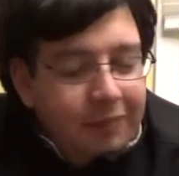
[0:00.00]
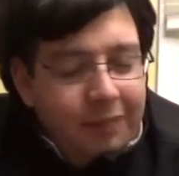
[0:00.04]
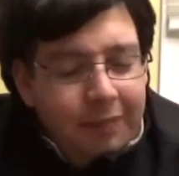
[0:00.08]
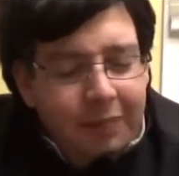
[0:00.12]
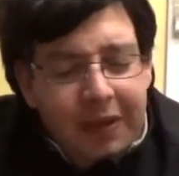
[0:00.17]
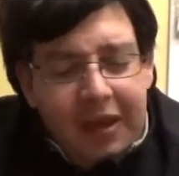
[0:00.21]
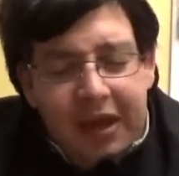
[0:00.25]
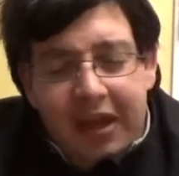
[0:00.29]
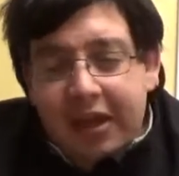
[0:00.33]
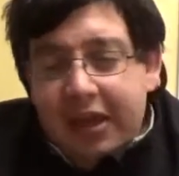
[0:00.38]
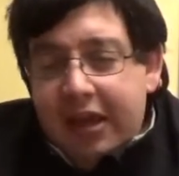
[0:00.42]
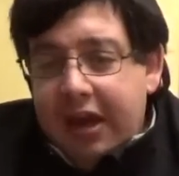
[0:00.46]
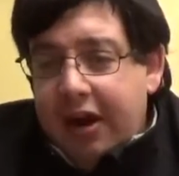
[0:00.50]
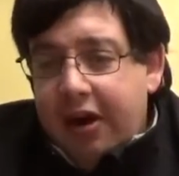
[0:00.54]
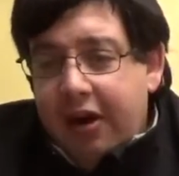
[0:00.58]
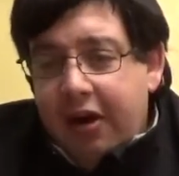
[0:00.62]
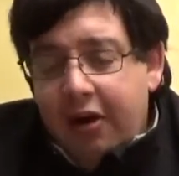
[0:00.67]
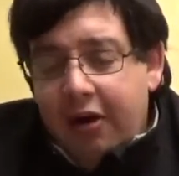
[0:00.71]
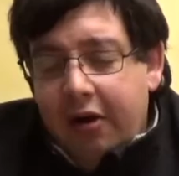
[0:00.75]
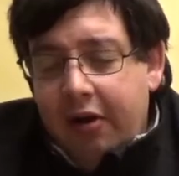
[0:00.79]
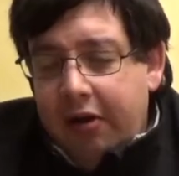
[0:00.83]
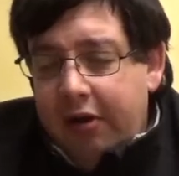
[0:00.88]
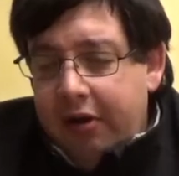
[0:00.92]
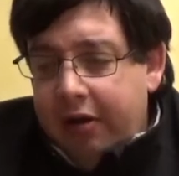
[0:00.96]
Pete
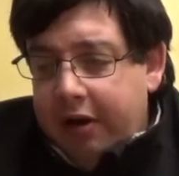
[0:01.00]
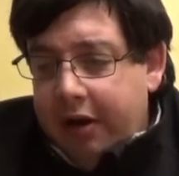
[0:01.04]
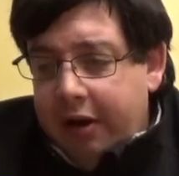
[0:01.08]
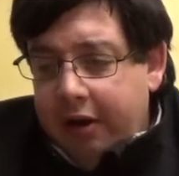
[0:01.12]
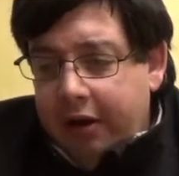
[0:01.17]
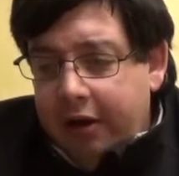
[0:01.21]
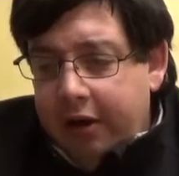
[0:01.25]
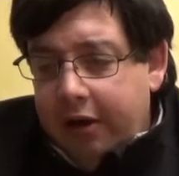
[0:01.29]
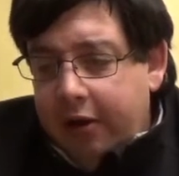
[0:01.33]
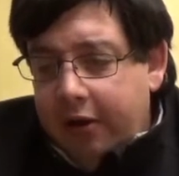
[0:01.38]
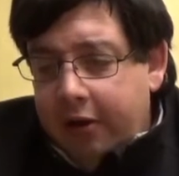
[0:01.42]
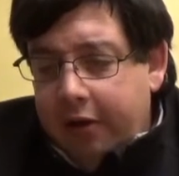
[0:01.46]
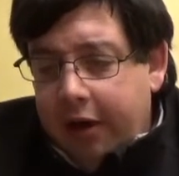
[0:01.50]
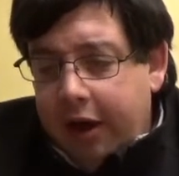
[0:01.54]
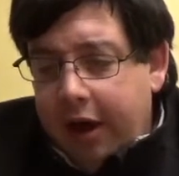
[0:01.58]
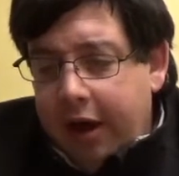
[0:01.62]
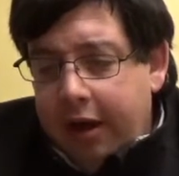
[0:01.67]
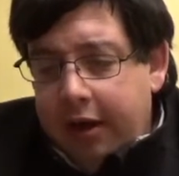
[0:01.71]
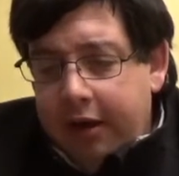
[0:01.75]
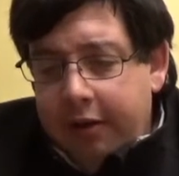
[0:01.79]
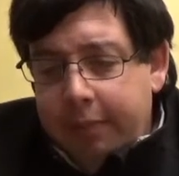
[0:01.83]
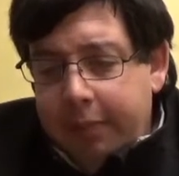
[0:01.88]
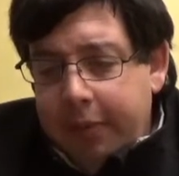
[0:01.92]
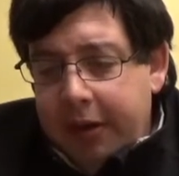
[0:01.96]
Carroll,
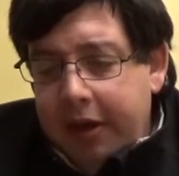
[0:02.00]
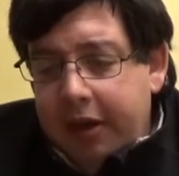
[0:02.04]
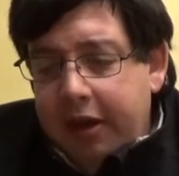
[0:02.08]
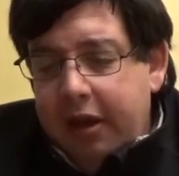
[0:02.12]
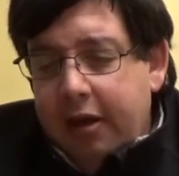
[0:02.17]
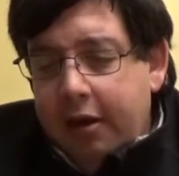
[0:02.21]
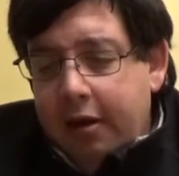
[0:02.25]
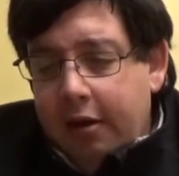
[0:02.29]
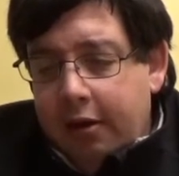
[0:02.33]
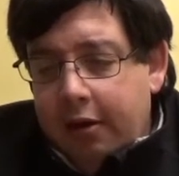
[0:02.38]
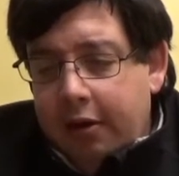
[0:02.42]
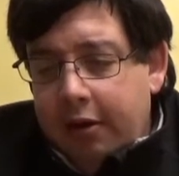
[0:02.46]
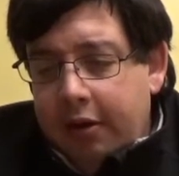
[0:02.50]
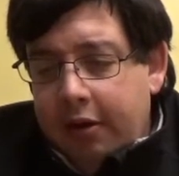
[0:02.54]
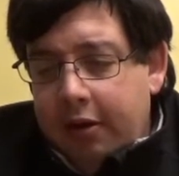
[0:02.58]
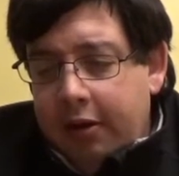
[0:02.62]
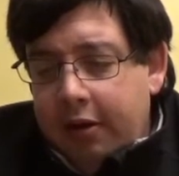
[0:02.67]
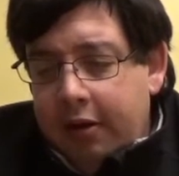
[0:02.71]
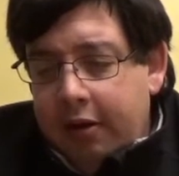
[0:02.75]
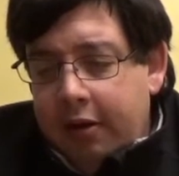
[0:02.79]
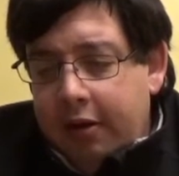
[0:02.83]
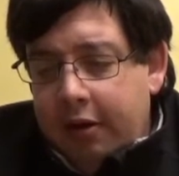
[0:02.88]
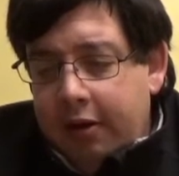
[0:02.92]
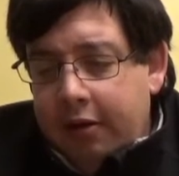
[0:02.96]
Pete Carroll
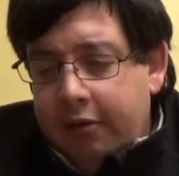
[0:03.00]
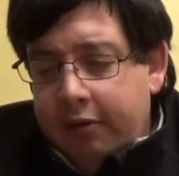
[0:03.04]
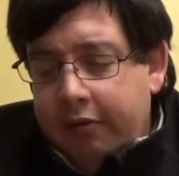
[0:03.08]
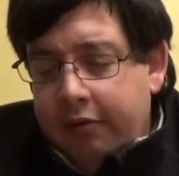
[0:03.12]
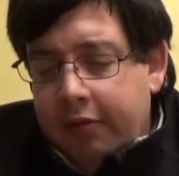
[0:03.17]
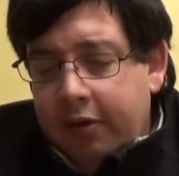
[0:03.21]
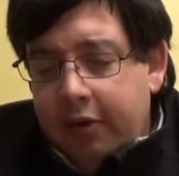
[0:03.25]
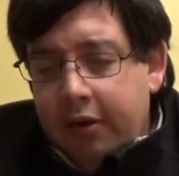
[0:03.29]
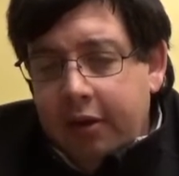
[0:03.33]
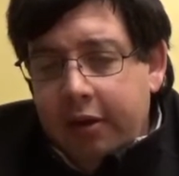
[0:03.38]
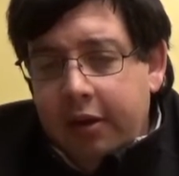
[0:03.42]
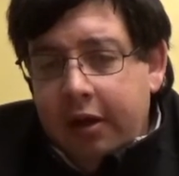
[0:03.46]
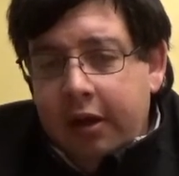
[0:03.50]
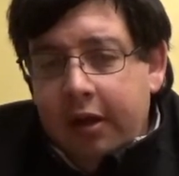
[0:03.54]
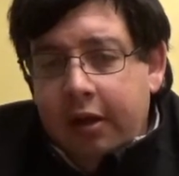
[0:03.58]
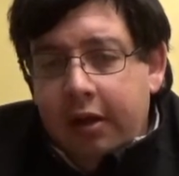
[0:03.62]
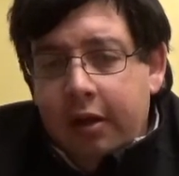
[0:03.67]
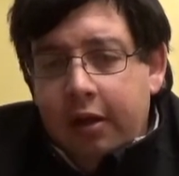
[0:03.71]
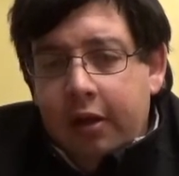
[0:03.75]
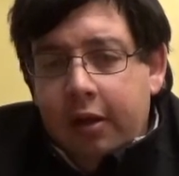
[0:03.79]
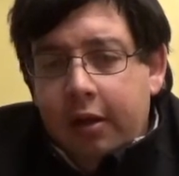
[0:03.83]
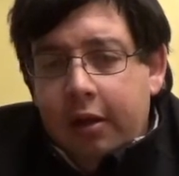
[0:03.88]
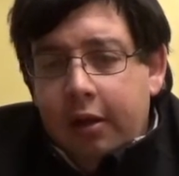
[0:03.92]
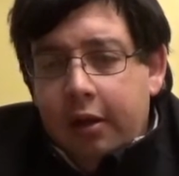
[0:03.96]
is
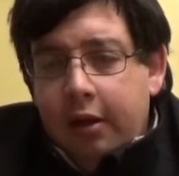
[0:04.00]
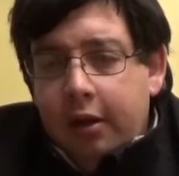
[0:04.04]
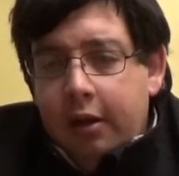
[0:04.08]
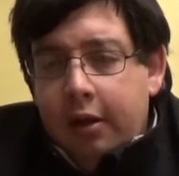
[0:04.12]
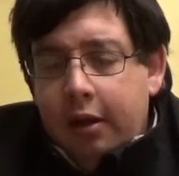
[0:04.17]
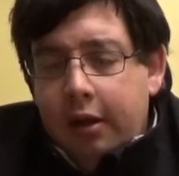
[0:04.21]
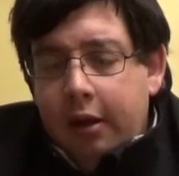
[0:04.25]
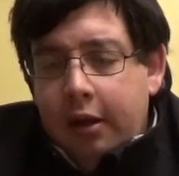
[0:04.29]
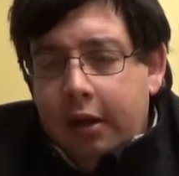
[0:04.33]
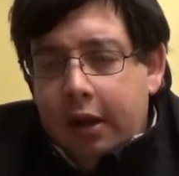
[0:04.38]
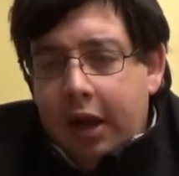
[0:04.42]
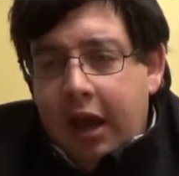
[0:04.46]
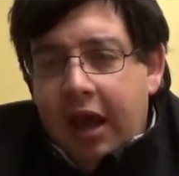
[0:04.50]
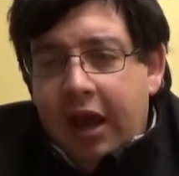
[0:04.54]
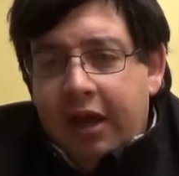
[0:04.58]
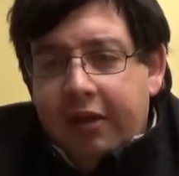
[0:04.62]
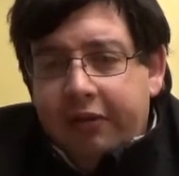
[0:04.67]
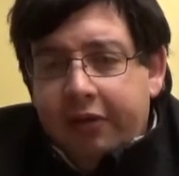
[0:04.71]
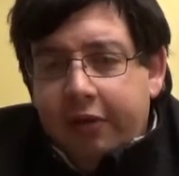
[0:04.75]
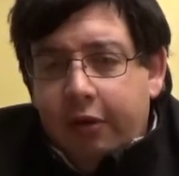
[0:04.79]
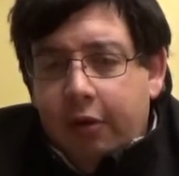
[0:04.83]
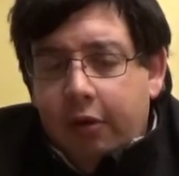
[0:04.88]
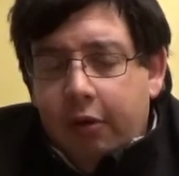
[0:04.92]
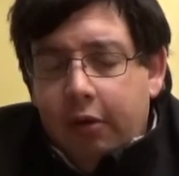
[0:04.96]
really an
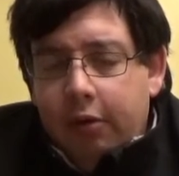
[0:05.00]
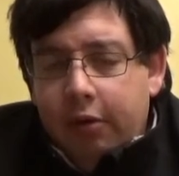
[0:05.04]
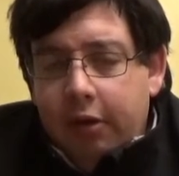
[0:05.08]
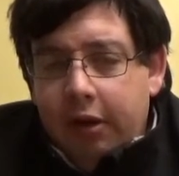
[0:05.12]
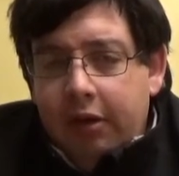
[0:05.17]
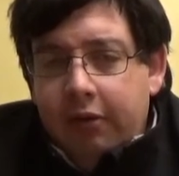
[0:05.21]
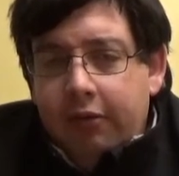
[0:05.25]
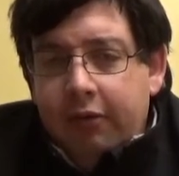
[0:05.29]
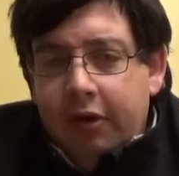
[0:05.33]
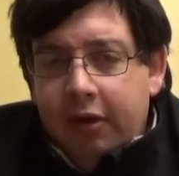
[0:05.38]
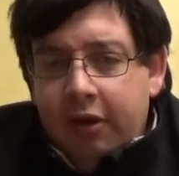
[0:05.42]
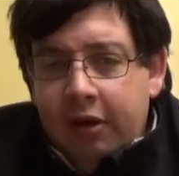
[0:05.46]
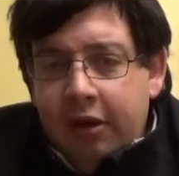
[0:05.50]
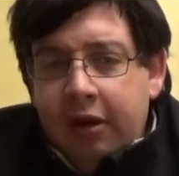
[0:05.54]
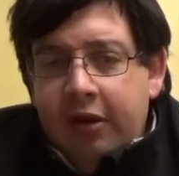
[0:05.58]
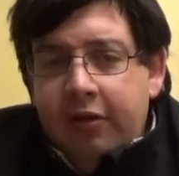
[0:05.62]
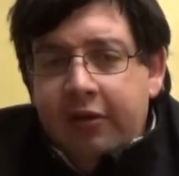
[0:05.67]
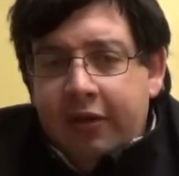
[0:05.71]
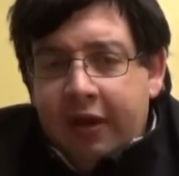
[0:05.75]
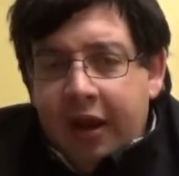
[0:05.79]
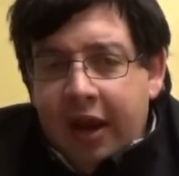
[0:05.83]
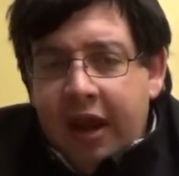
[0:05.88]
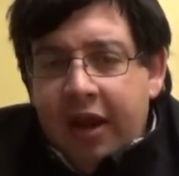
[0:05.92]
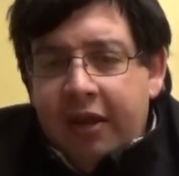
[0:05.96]
asshole. He really
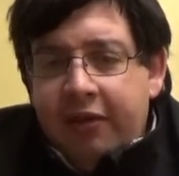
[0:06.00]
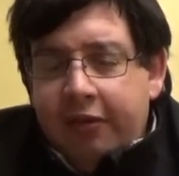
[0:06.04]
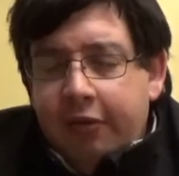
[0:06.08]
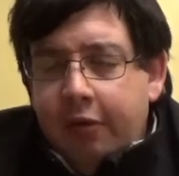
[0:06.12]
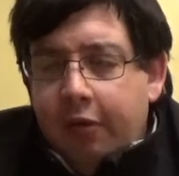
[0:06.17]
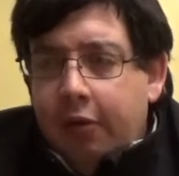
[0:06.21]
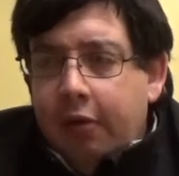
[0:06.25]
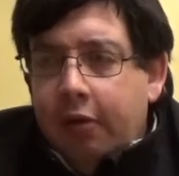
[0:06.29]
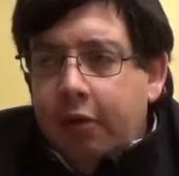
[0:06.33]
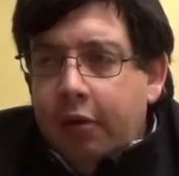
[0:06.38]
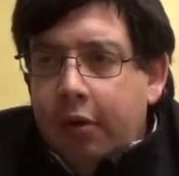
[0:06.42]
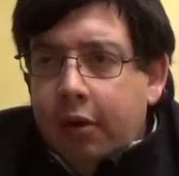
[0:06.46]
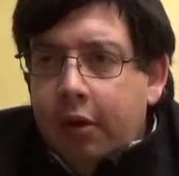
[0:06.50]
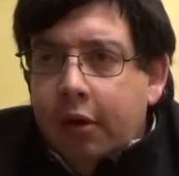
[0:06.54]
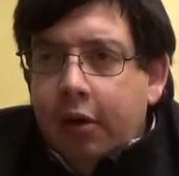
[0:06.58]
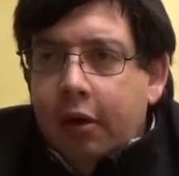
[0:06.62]
is an asshole.